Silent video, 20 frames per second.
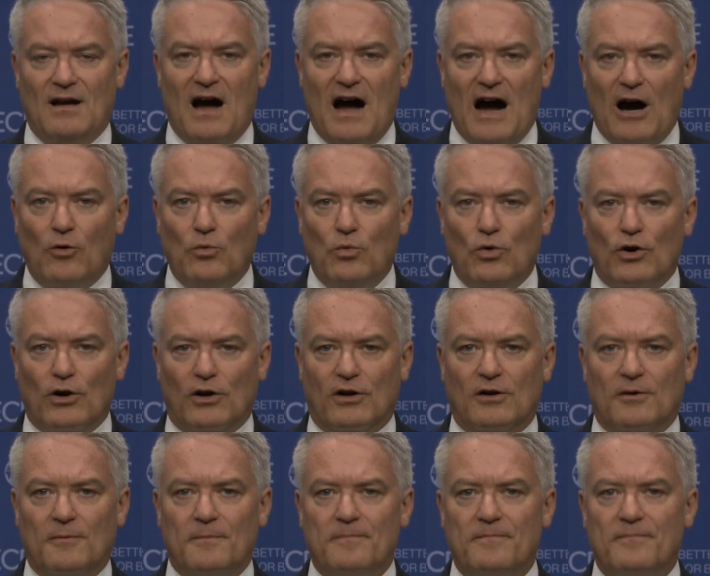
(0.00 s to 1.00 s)
Our
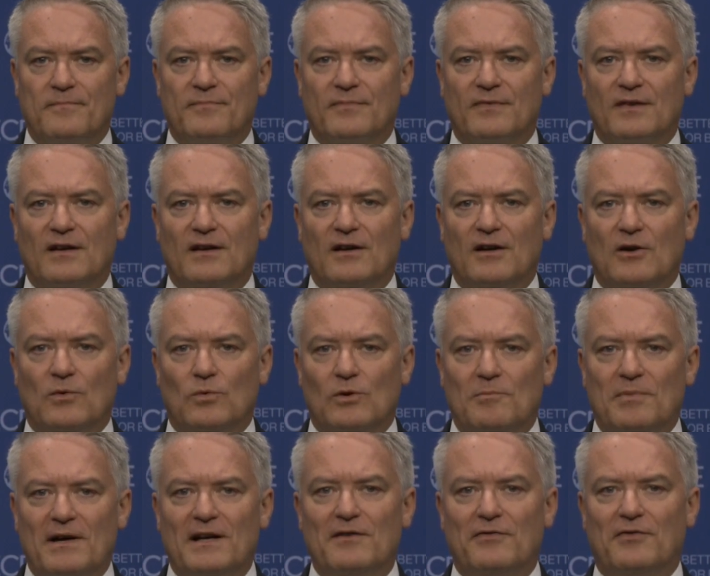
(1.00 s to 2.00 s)
work will
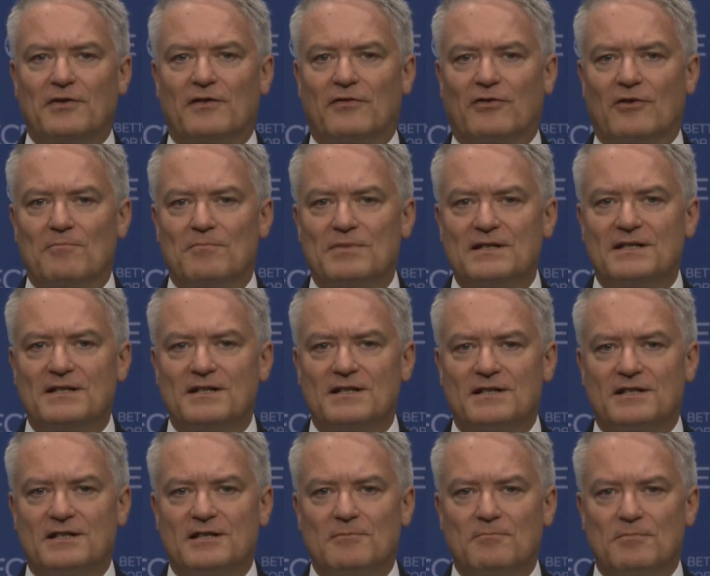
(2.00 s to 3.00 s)
benefit from
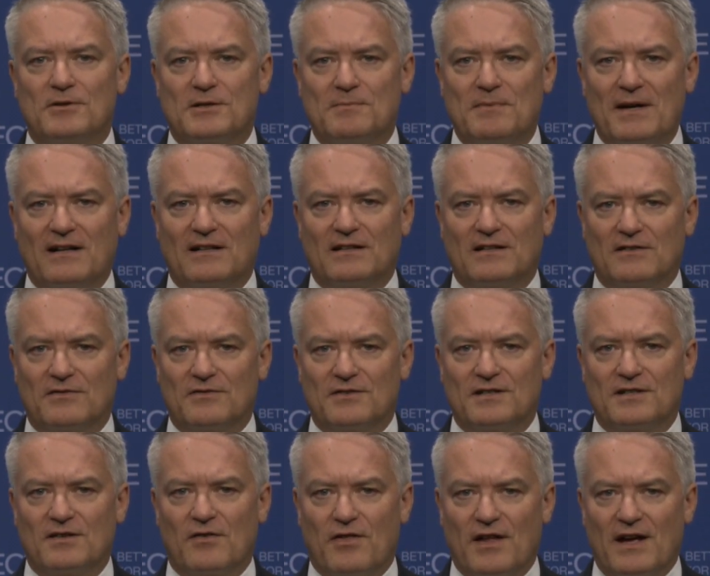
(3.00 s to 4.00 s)
business
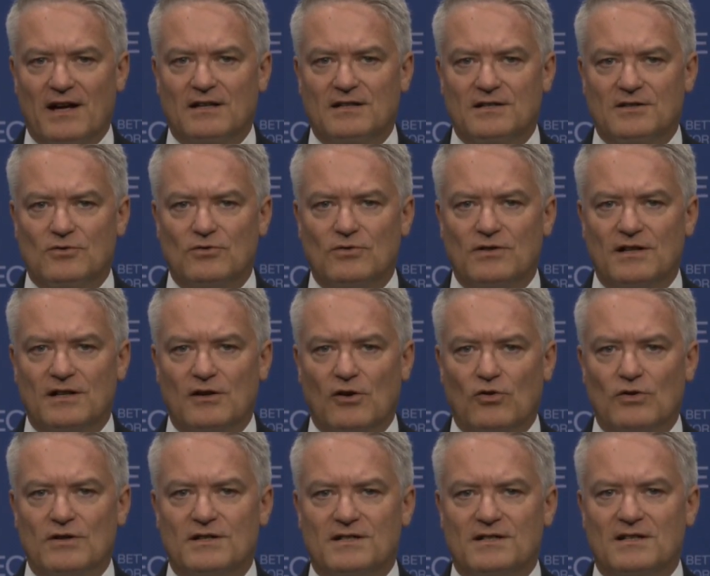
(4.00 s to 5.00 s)
perspectives thanks to the
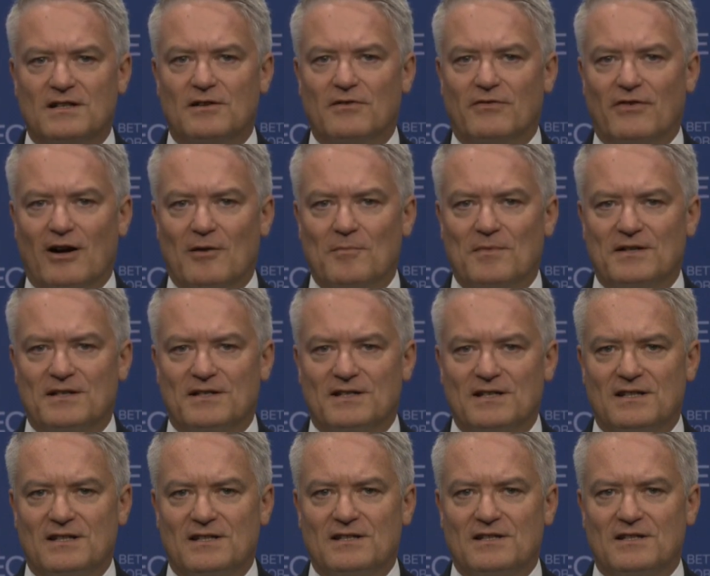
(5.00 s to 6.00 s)
OECD Development
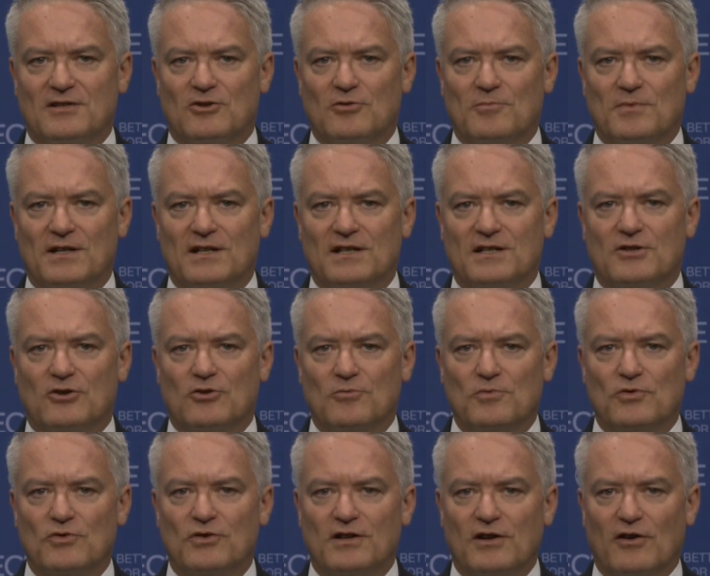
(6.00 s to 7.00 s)
Assistance Committee's
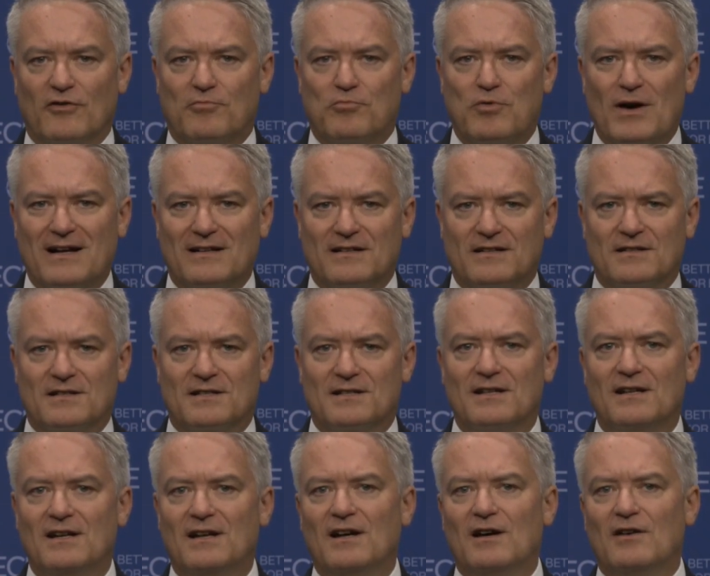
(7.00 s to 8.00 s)
Community of Practice
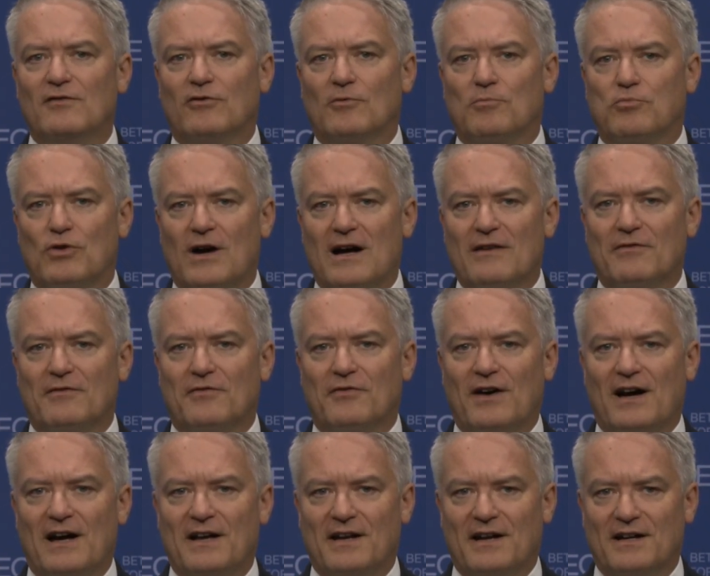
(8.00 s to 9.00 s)
for Private
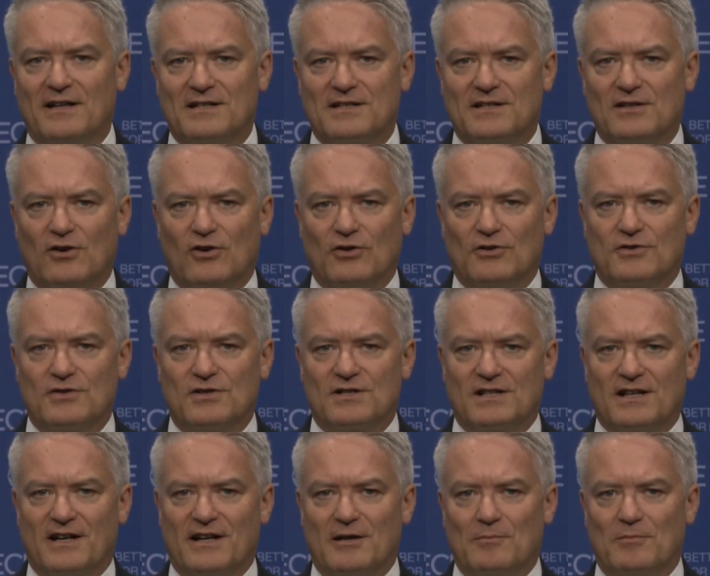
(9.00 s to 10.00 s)
Finance on
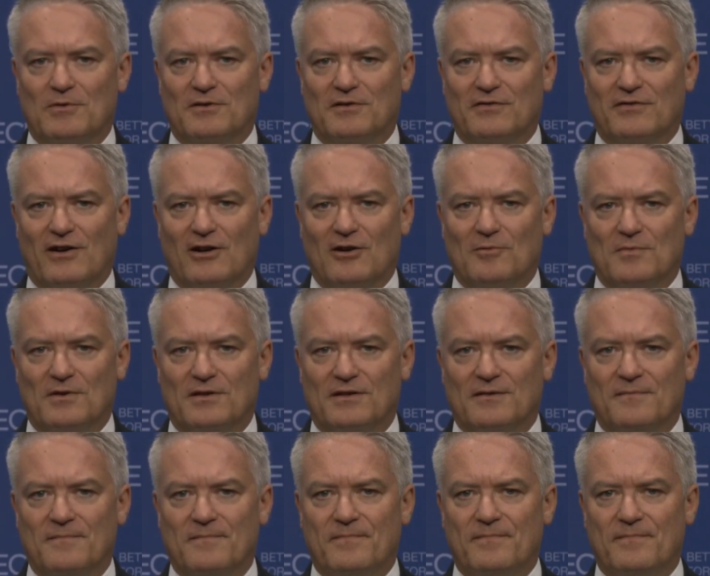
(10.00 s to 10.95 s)
Sustainable Development.